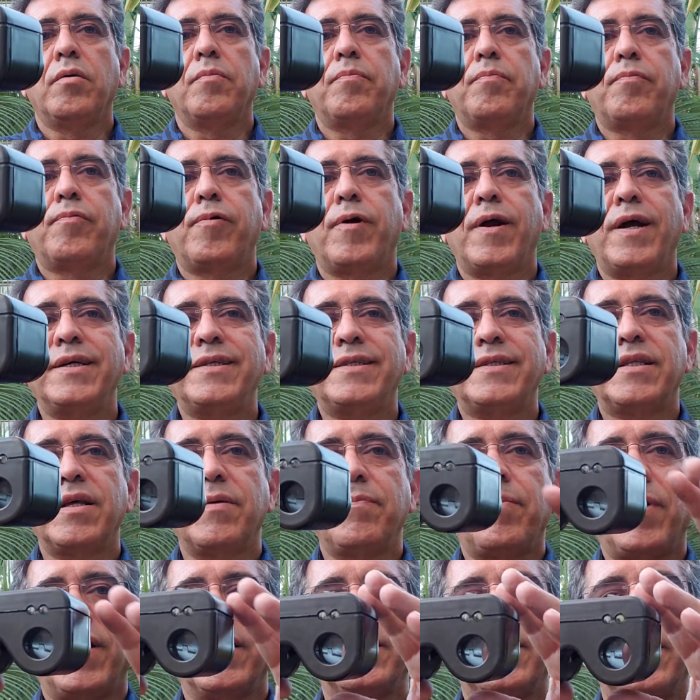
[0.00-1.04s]
Press the
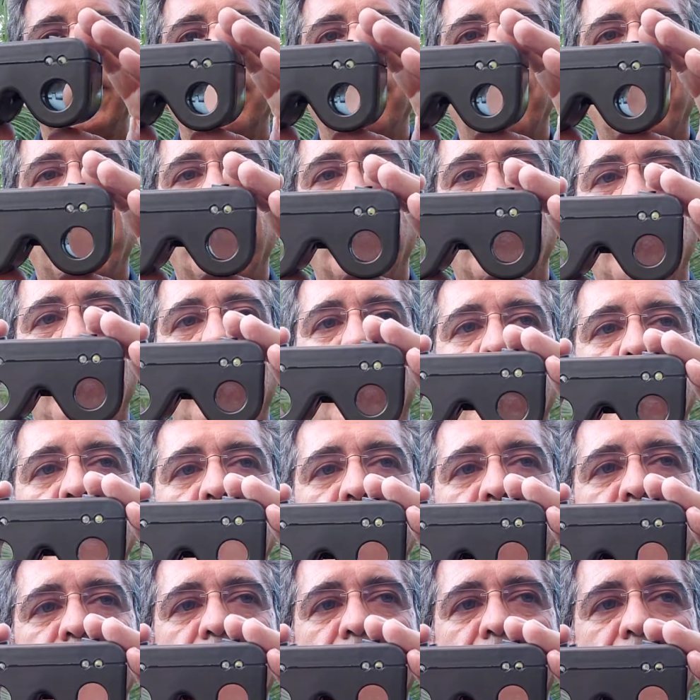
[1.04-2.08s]
button for one
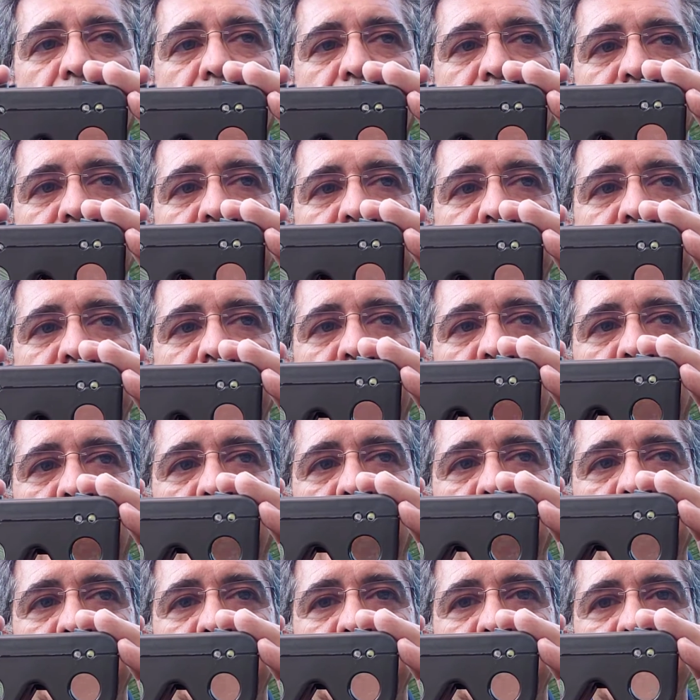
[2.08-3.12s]
of the LED
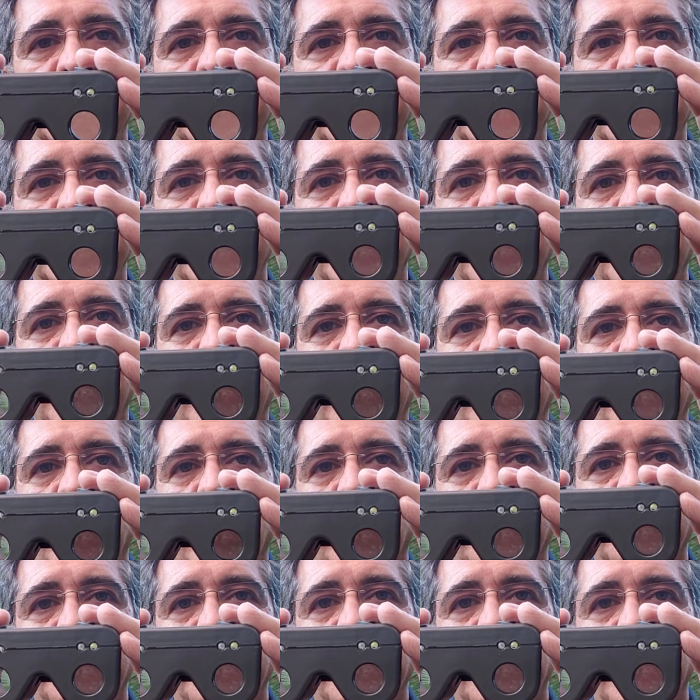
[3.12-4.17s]
lights
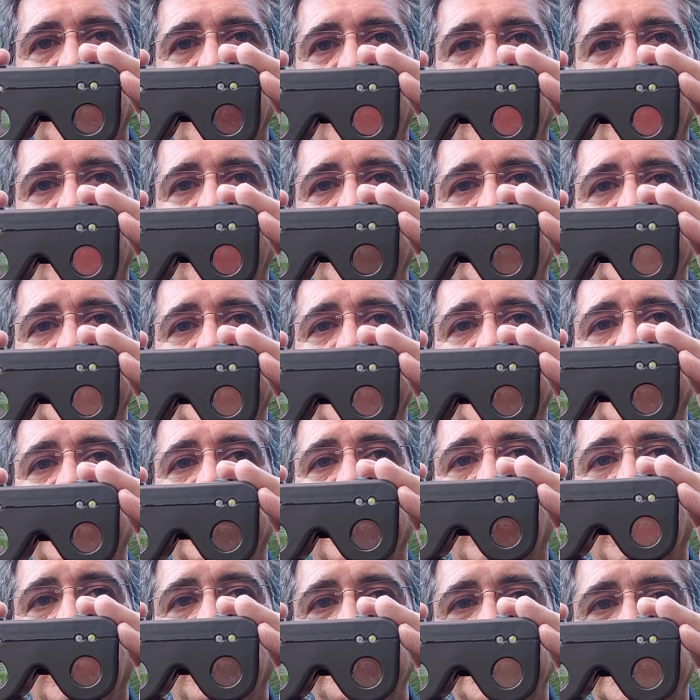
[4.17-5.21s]
and
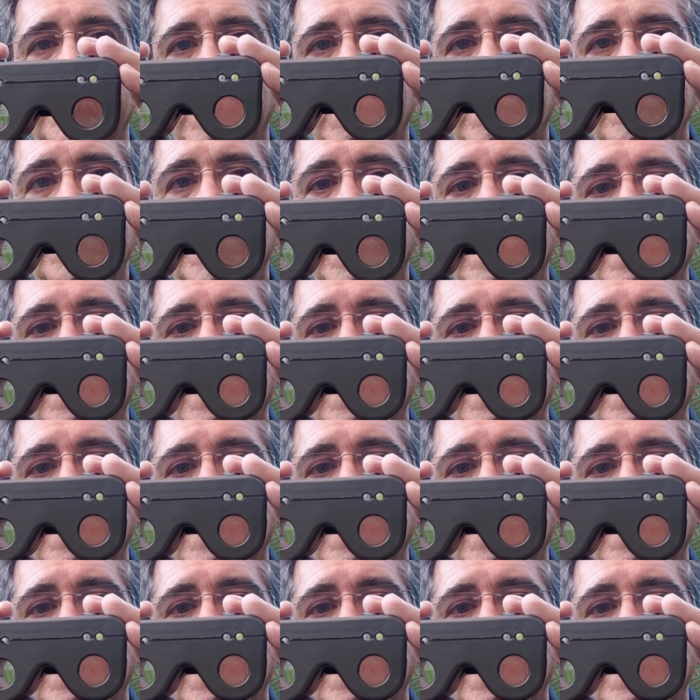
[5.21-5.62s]
observe the